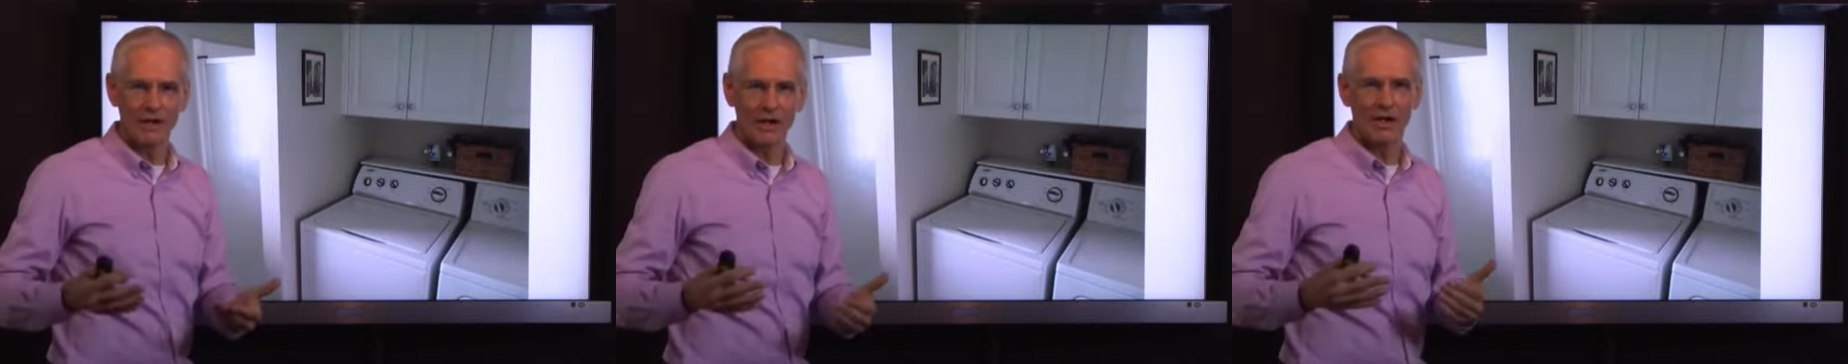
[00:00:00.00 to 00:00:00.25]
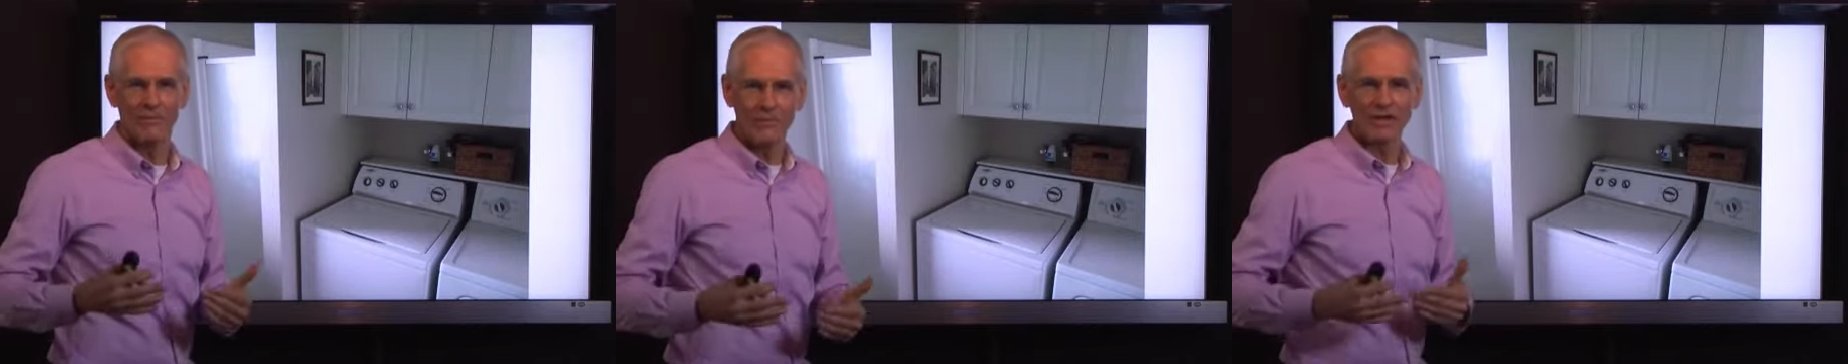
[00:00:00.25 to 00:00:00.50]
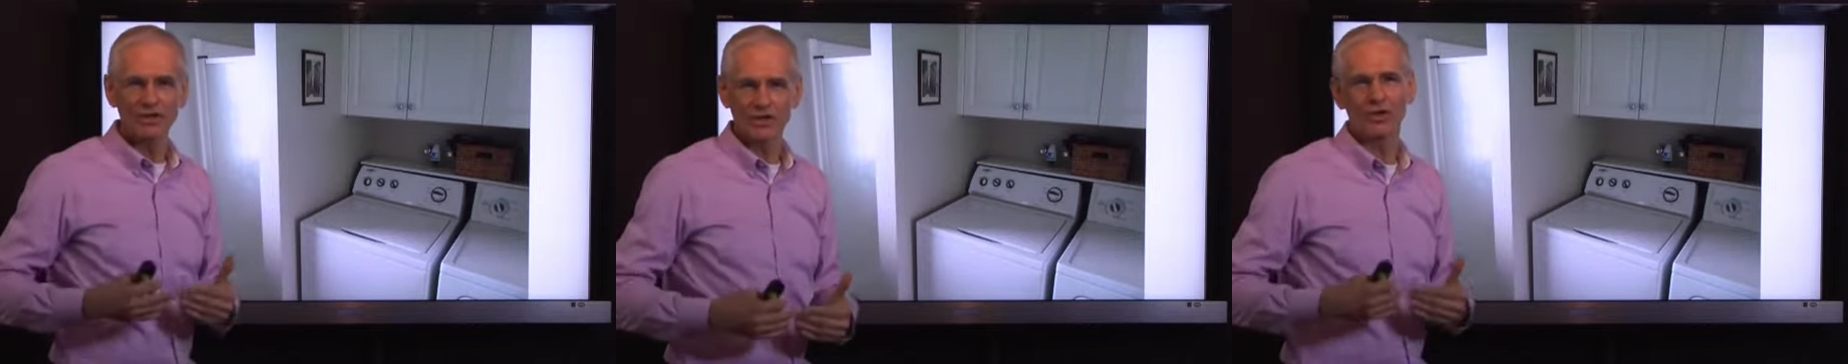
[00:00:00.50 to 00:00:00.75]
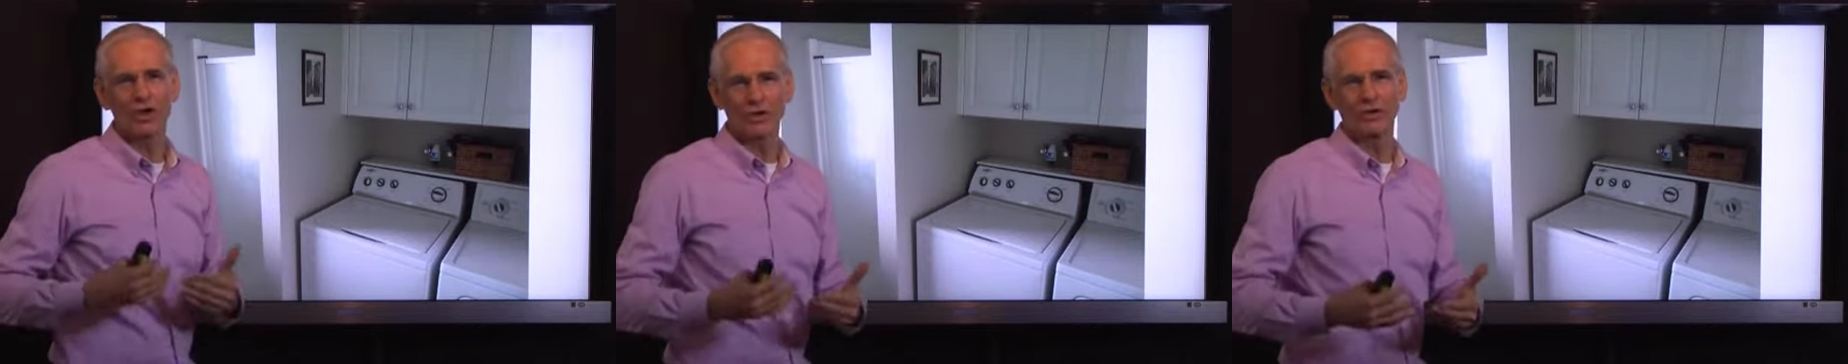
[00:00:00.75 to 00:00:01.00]
much
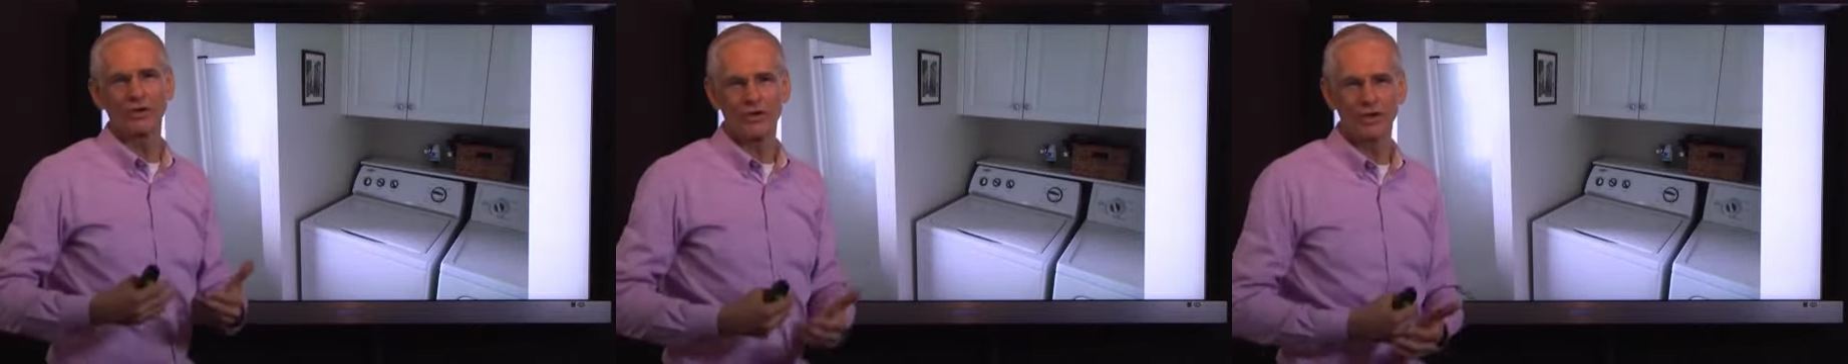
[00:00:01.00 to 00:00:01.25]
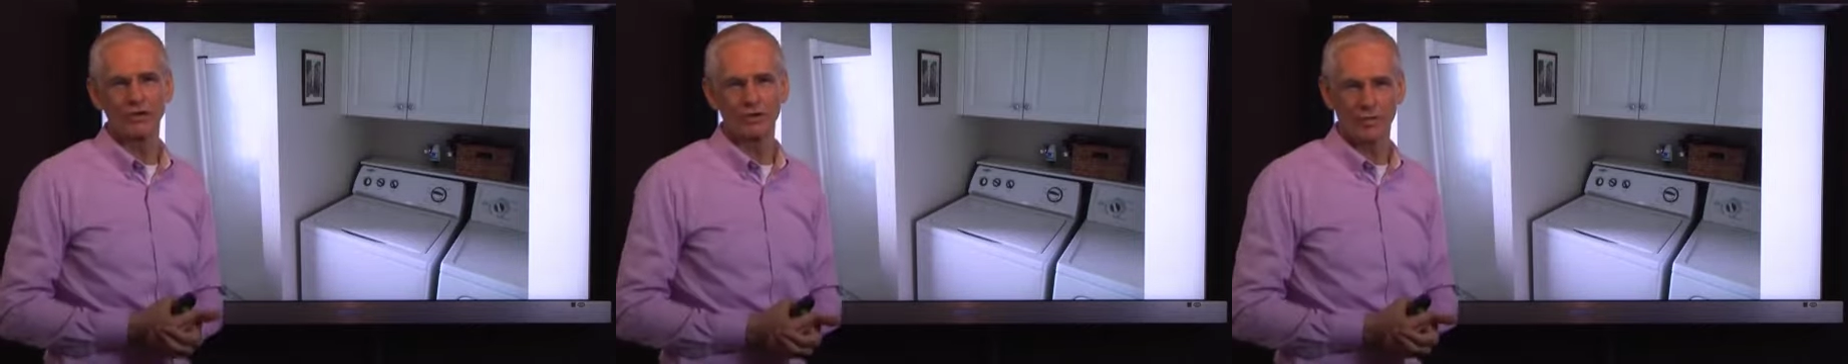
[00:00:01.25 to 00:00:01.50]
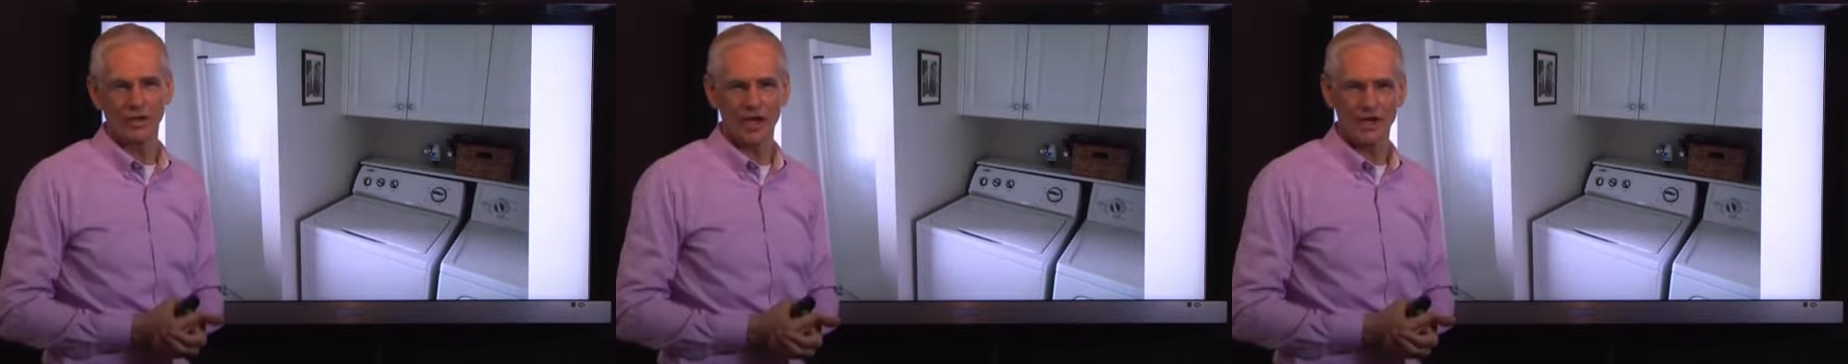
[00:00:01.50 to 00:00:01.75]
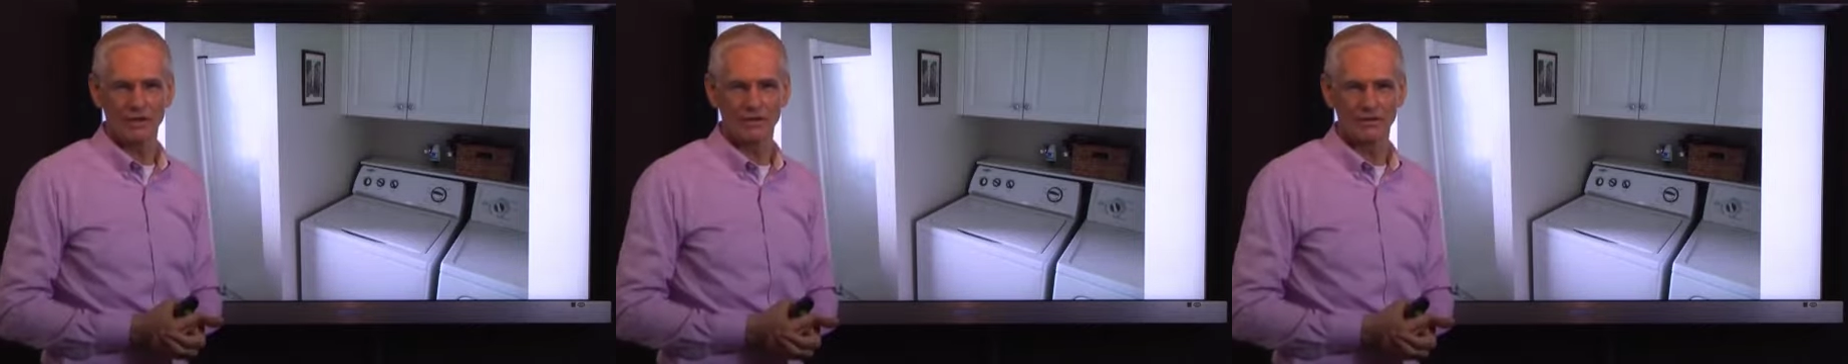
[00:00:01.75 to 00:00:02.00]
longer than you would
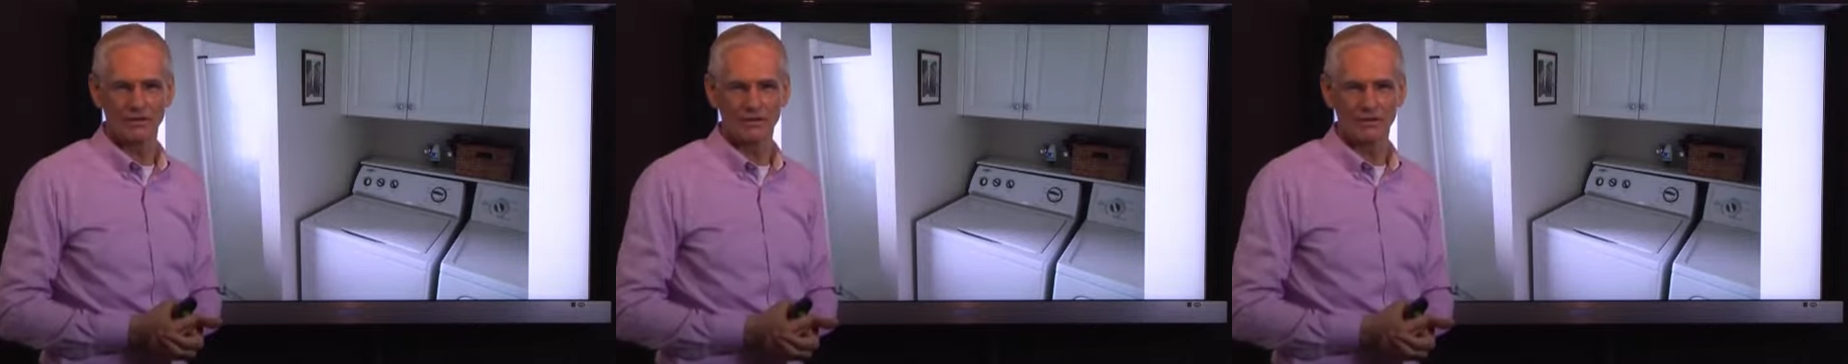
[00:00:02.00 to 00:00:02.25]
like.